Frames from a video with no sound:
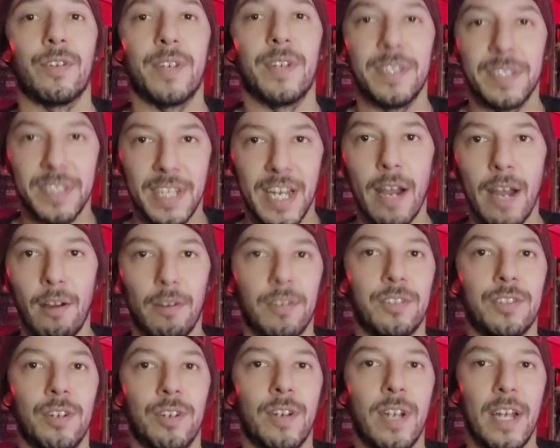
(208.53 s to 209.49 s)
His
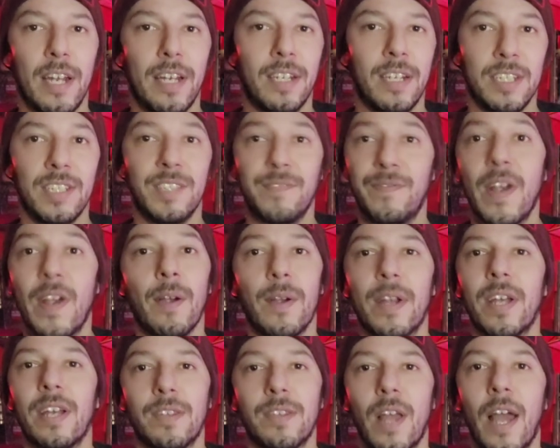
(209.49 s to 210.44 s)
character and is
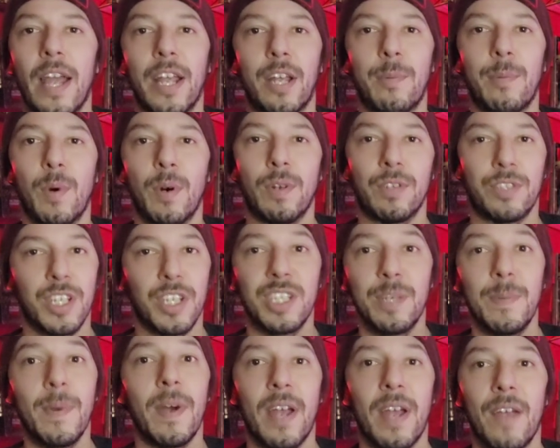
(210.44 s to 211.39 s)
very unlikable. Just
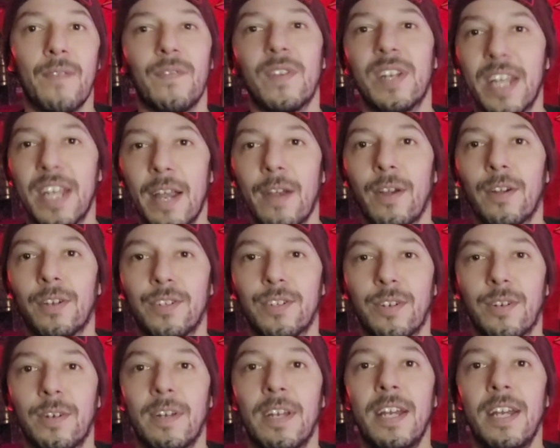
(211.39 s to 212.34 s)
about every
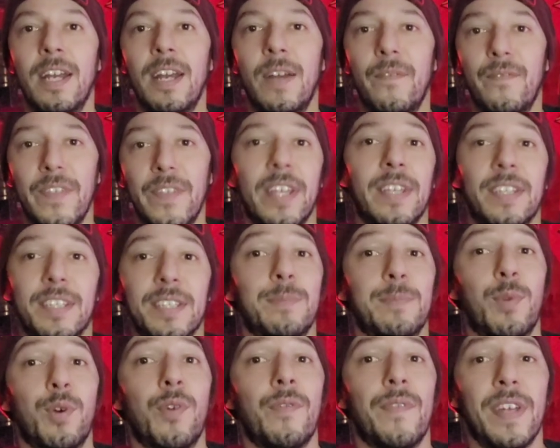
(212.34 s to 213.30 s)
character in this
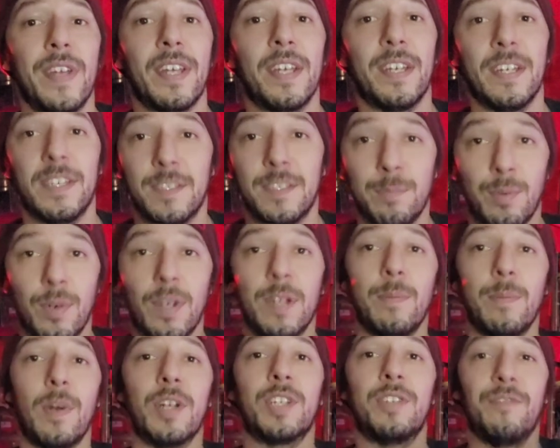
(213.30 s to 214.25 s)
movie is pretty much